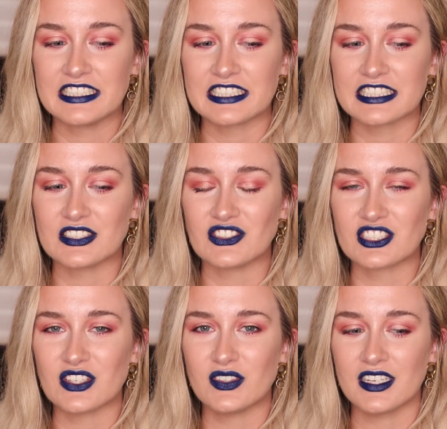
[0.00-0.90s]
And I
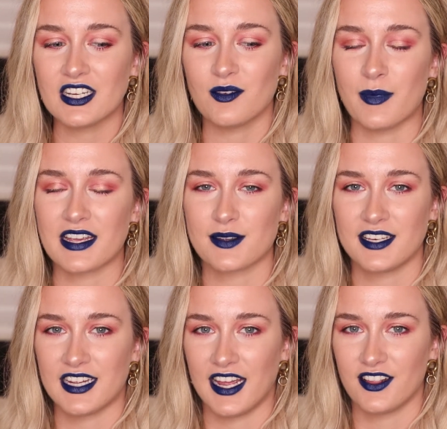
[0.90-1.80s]
also feel like it makes my
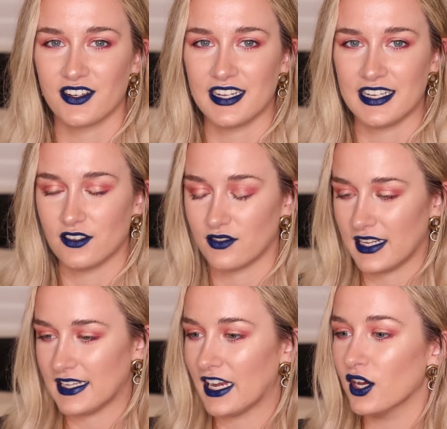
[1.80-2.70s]
teeth look
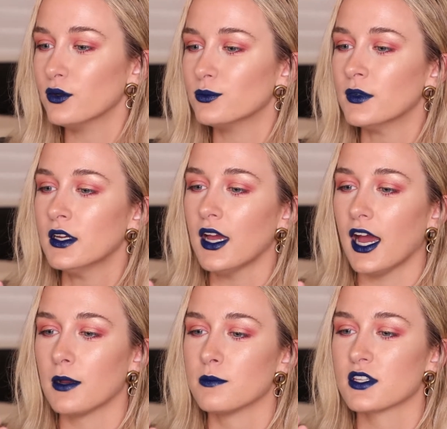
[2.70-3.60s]
really yellow.
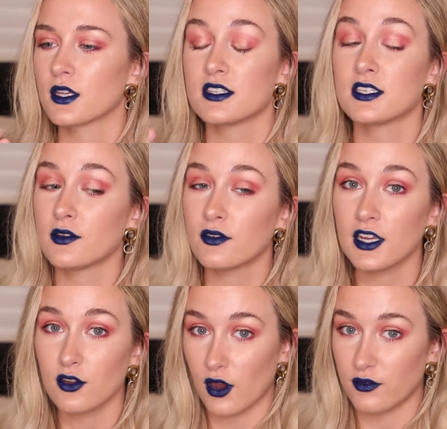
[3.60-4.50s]
So it's
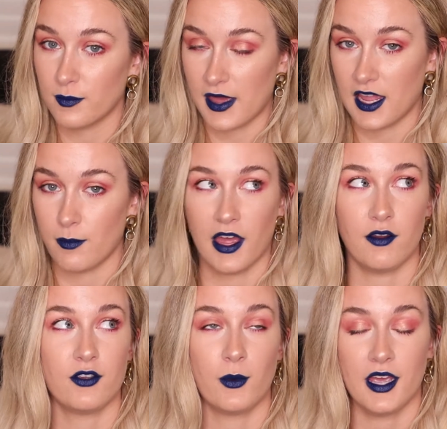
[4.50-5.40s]
definitely not for me, but
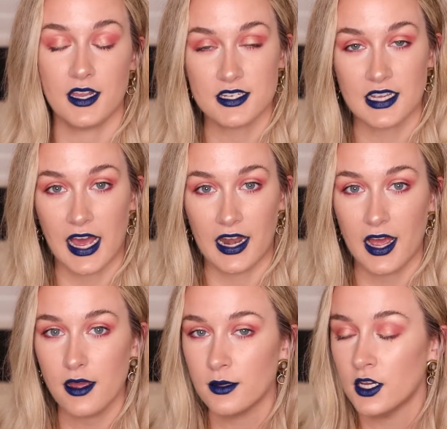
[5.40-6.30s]
if you are into
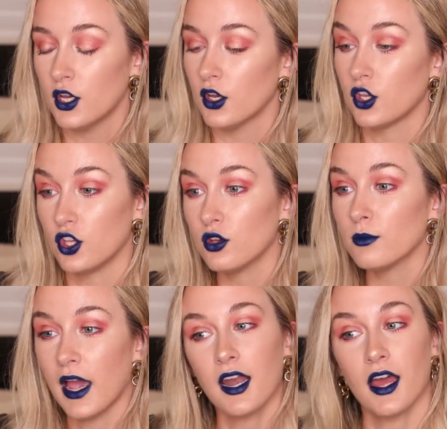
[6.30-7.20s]
colour, you
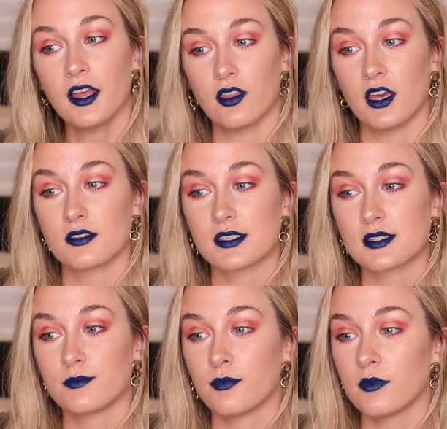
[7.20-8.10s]
might like this.